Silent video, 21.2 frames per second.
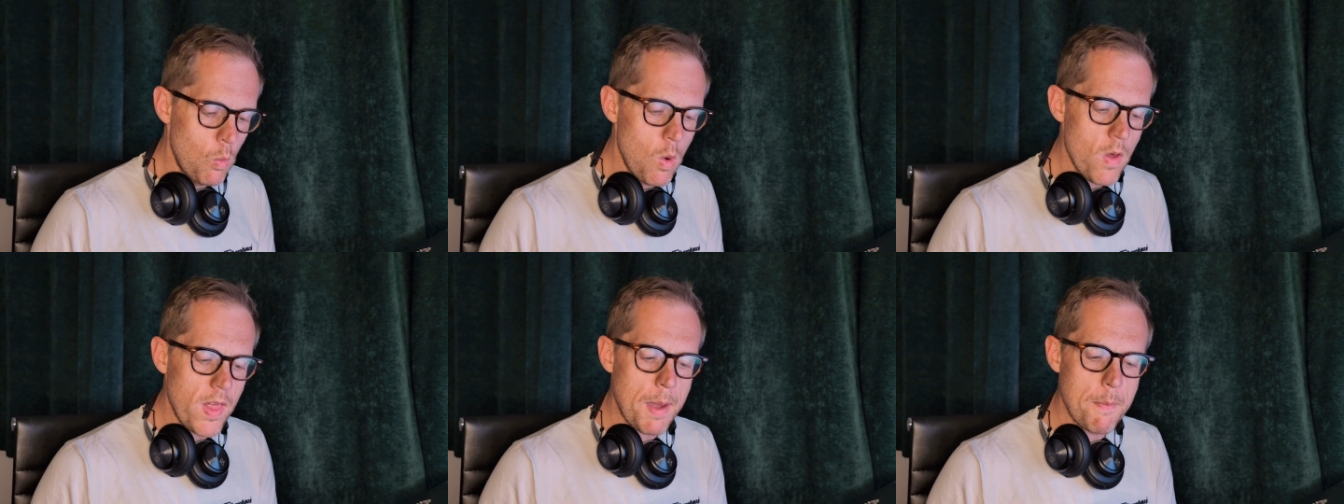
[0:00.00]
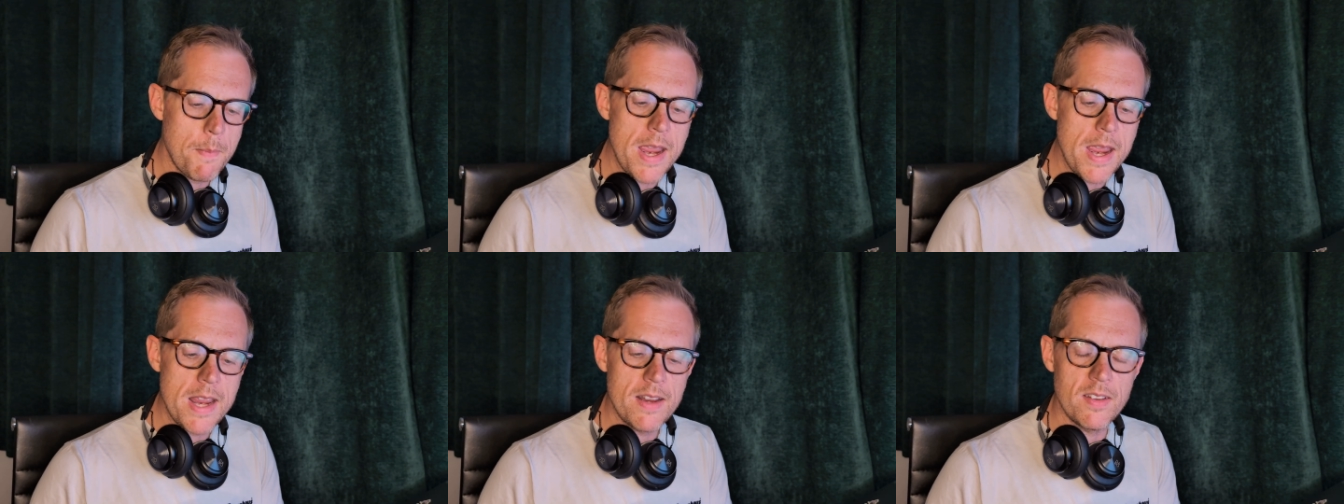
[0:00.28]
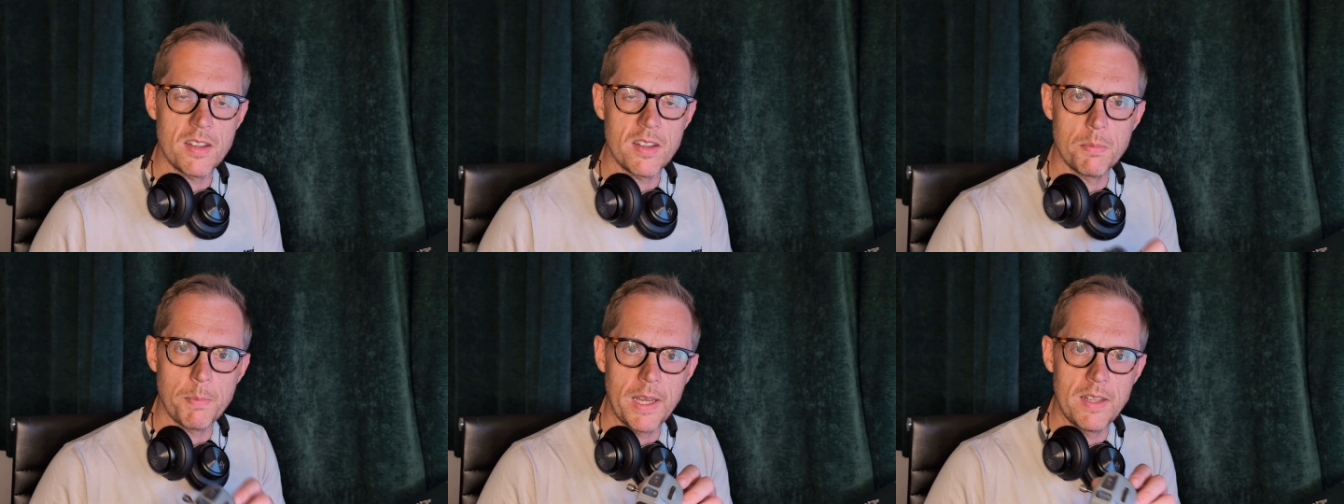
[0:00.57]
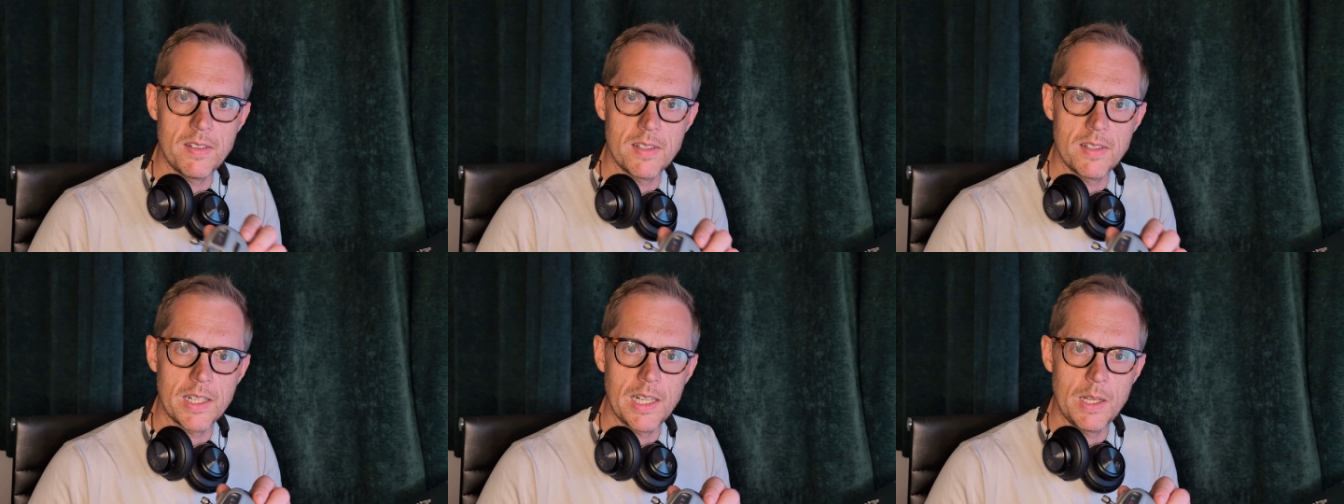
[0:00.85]
that means is
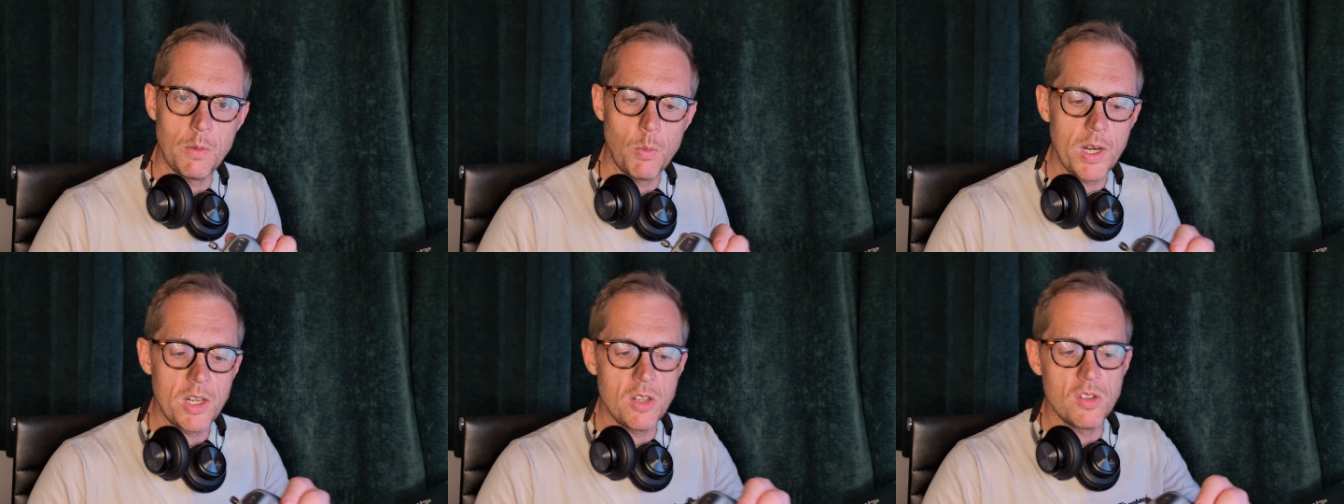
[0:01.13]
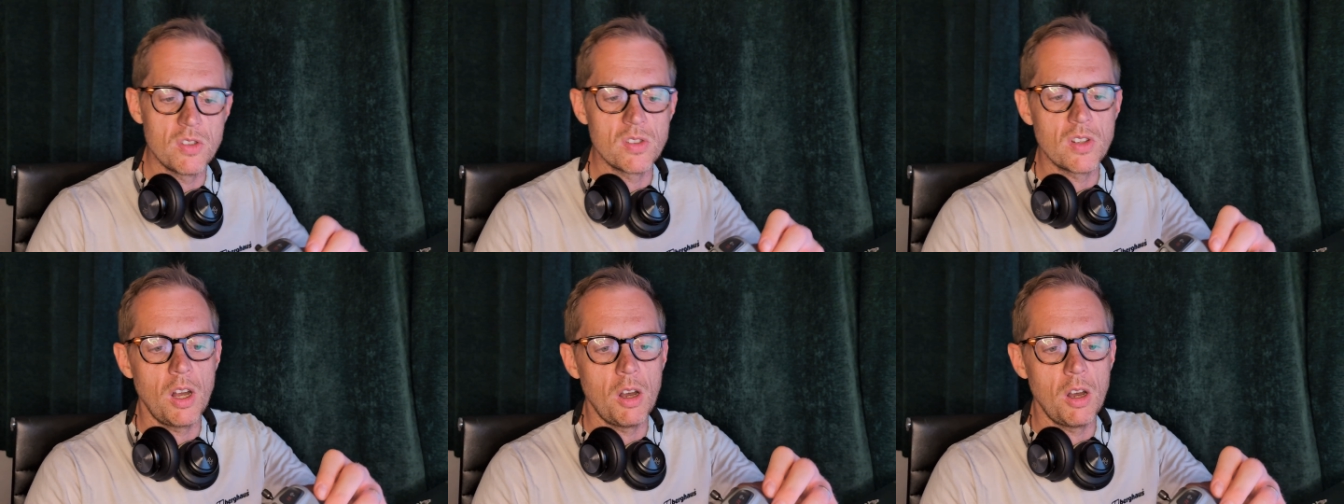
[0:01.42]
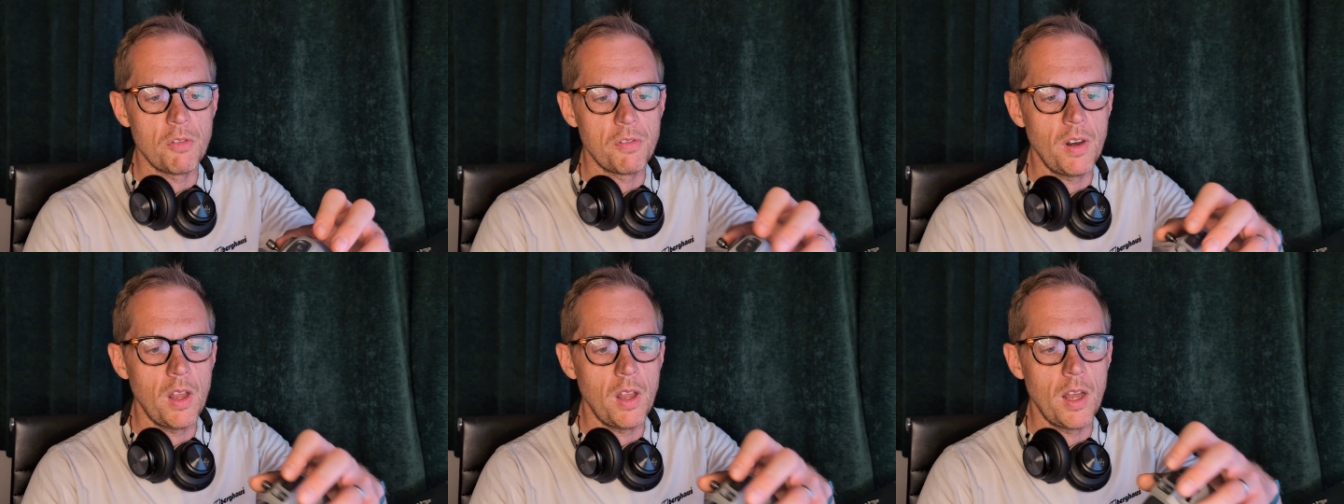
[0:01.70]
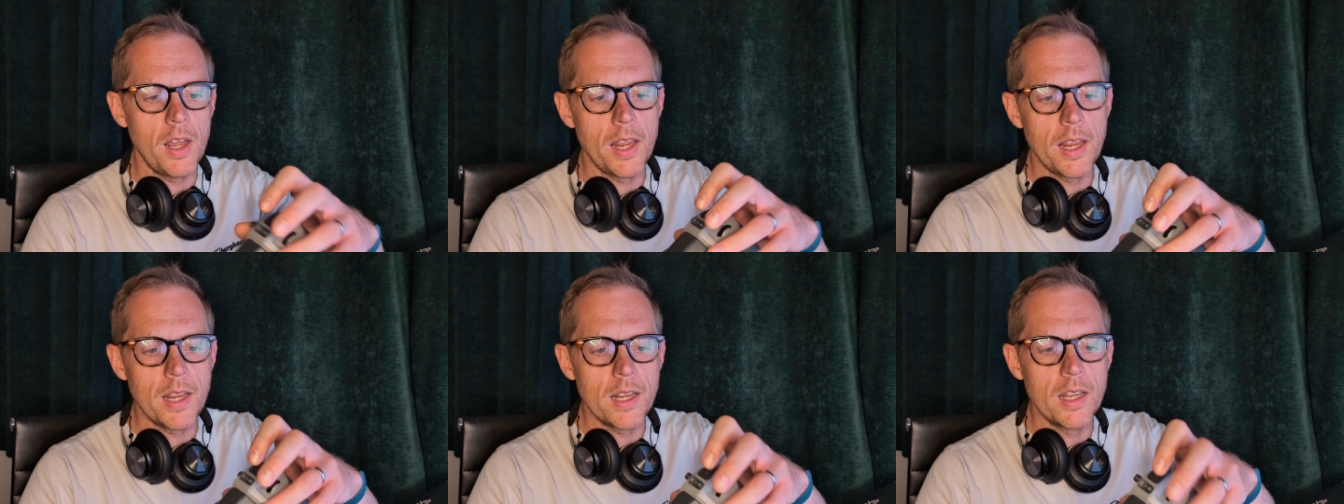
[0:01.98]
basically when you start
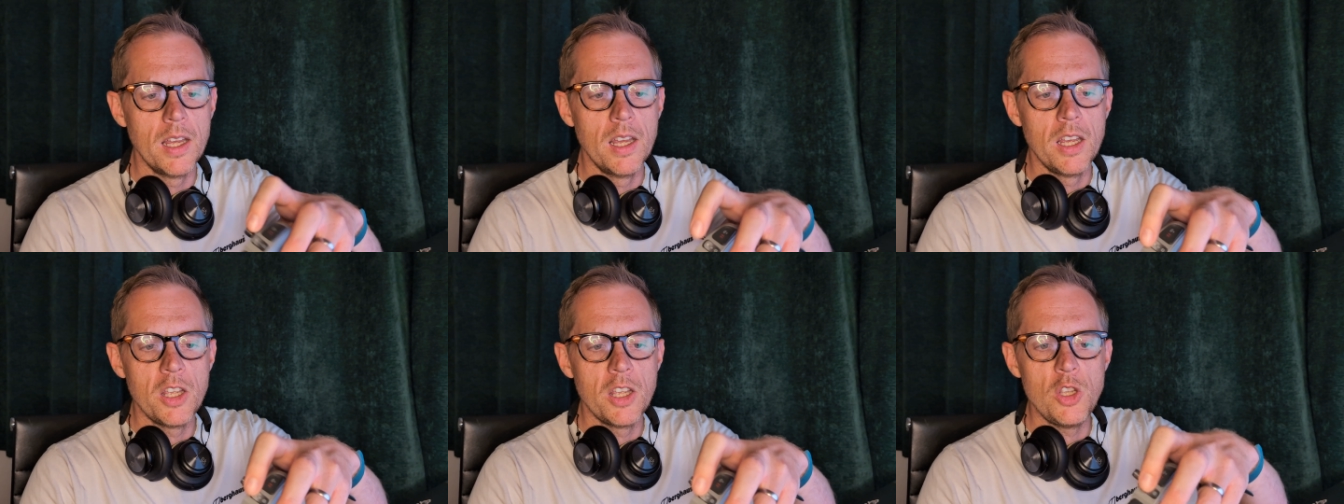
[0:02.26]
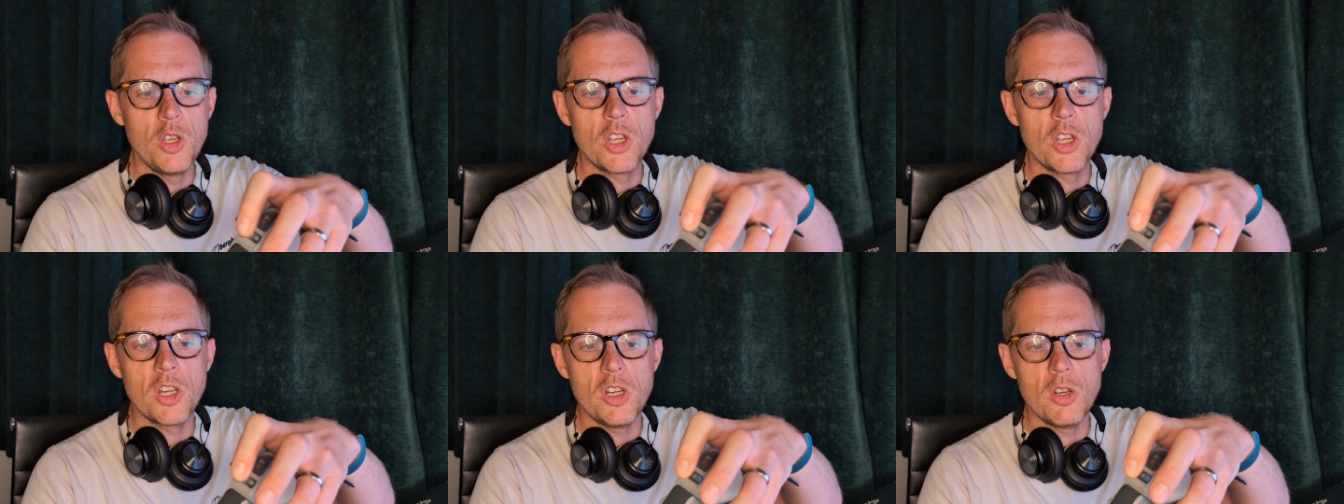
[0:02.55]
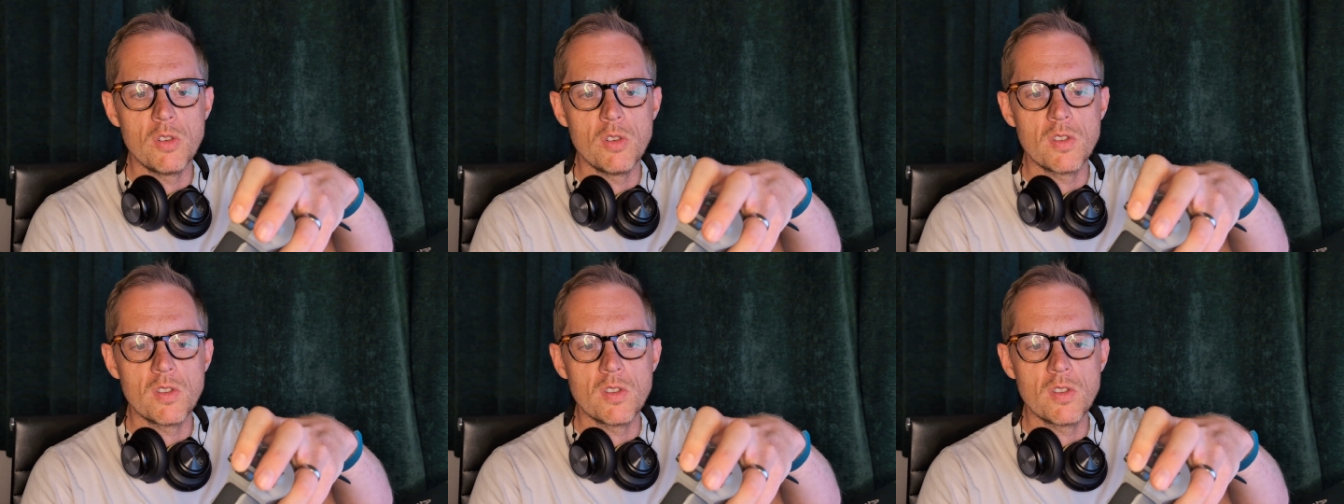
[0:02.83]
flying, you can use